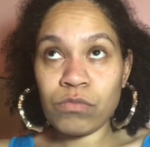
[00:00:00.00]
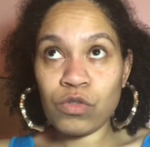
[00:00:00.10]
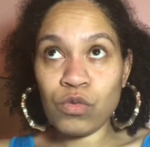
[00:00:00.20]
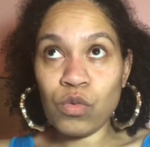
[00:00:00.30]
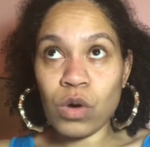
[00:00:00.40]

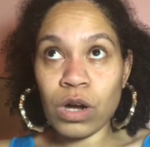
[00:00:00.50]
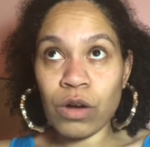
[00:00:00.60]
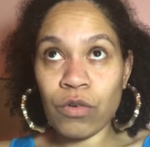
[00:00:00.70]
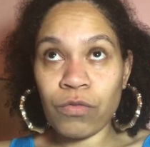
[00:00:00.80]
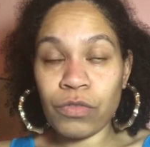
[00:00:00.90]
two
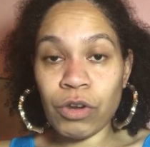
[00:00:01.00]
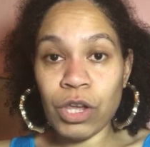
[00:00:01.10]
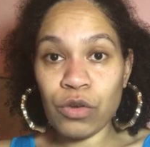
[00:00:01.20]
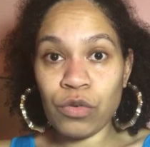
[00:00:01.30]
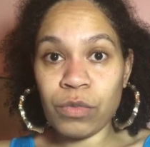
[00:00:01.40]
out of
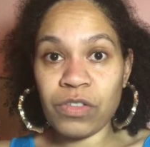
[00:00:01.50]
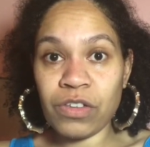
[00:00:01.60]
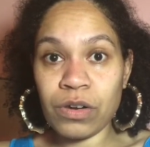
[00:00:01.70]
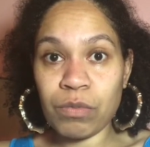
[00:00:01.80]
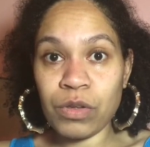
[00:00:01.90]
three Human
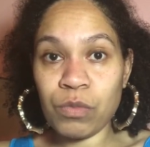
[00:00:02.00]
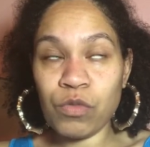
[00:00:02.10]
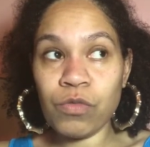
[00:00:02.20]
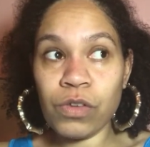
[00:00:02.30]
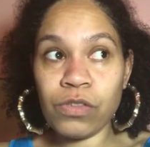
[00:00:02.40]
Centipede
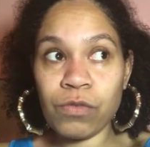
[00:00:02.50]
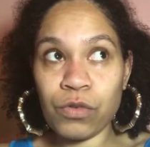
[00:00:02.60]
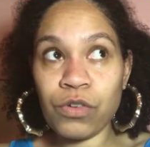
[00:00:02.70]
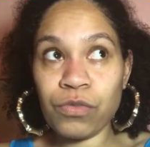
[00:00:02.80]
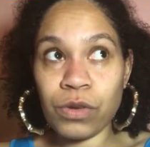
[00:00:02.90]
movies, the
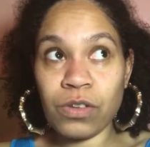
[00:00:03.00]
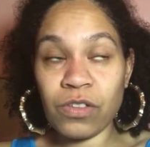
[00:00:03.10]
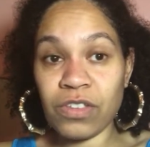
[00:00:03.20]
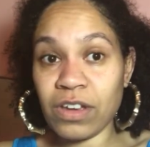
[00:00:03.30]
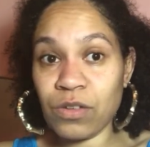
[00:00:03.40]
first one and the
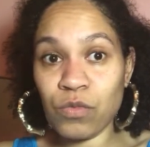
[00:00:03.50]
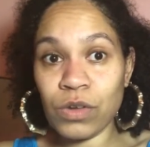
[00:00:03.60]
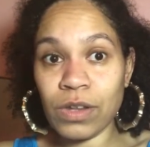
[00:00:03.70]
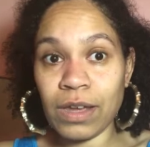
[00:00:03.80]
second one,